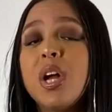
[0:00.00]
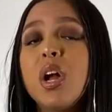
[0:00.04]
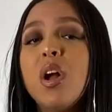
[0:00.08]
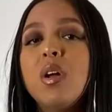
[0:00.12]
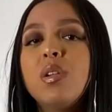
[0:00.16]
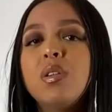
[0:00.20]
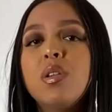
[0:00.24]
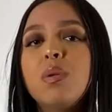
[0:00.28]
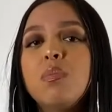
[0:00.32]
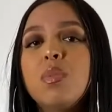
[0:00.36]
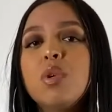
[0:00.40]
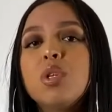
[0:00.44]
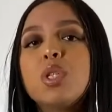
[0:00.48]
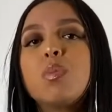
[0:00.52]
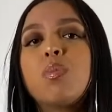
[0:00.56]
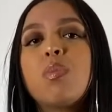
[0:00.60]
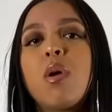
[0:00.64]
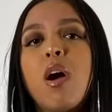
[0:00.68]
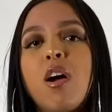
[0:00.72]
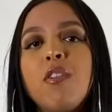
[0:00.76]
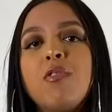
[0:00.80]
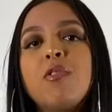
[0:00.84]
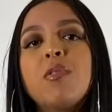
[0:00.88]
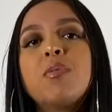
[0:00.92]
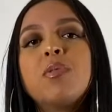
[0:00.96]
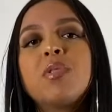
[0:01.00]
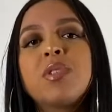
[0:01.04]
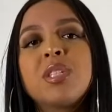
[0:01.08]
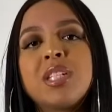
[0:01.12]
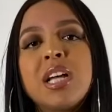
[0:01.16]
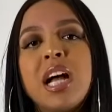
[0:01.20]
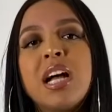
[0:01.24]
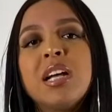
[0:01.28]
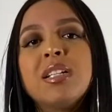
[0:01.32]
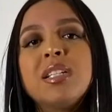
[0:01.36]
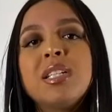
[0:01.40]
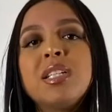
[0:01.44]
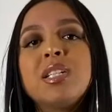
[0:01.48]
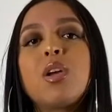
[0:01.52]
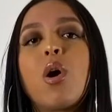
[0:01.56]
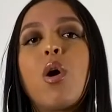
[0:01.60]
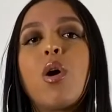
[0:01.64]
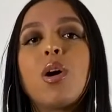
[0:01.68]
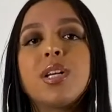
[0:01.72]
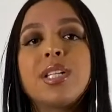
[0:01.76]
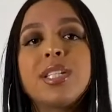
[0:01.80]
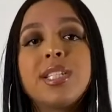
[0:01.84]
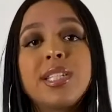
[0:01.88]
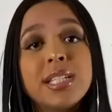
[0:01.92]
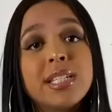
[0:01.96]
The most profitable sizes are
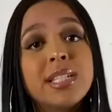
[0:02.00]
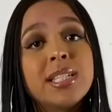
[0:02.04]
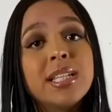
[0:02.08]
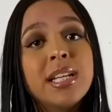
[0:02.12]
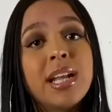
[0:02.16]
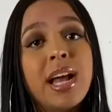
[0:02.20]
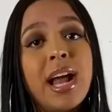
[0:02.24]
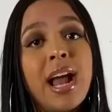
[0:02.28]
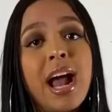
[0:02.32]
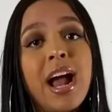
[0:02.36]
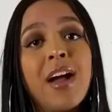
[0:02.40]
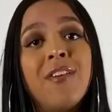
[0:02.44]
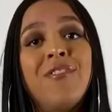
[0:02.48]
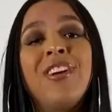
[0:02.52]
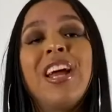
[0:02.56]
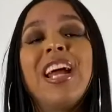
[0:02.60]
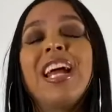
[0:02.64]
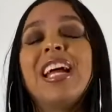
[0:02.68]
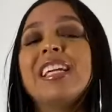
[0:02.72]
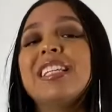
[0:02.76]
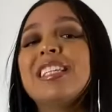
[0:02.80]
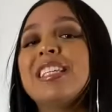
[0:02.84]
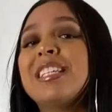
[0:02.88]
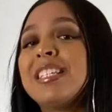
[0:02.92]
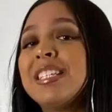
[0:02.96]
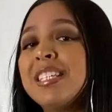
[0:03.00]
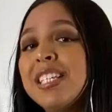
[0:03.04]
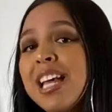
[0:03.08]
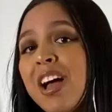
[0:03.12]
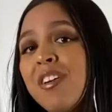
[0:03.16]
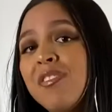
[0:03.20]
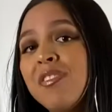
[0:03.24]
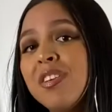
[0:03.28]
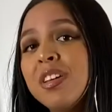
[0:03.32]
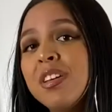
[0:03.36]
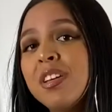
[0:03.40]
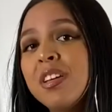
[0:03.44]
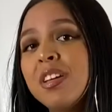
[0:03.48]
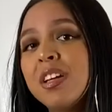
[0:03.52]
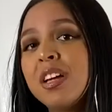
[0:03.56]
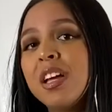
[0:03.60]
6.5 and 7.